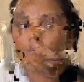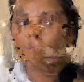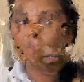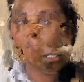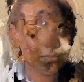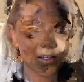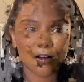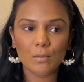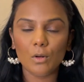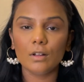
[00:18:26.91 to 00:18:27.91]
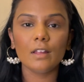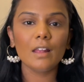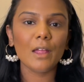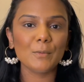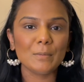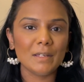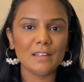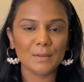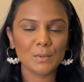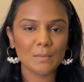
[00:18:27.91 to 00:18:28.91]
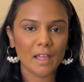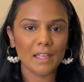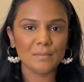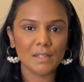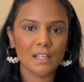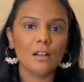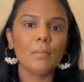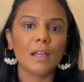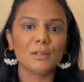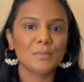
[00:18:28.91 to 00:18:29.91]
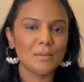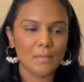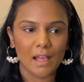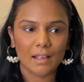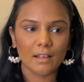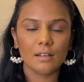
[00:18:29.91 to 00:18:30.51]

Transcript: my base makeup all done. I will be done with my eye makeup and be back. Okay